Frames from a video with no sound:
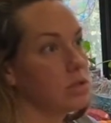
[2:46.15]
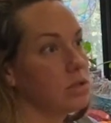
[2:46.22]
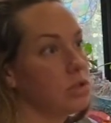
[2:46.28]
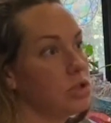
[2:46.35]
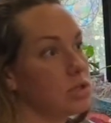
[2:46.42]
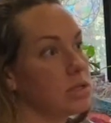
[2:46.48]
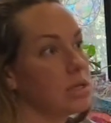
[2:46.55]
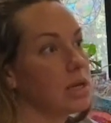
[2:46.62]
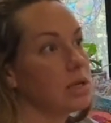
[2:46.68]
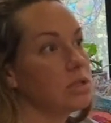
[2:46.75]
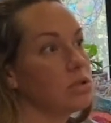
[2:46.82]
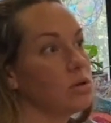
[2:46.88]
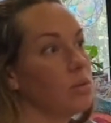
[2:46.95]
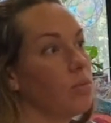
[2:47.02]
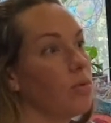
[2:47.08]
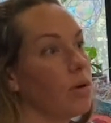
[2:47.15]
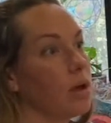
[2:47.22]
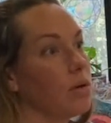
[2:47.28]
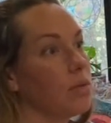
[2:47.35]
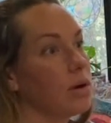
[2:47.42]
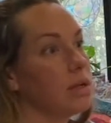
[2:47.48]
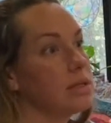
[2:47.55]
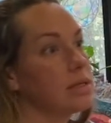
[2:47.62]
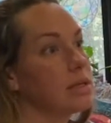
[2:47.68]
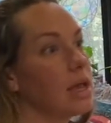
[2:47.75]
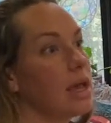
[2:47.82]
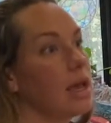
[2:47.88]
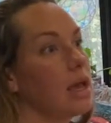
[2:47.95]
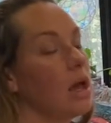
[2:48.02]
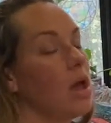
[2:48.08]
just get to a point where it's
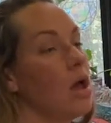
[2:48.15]
like,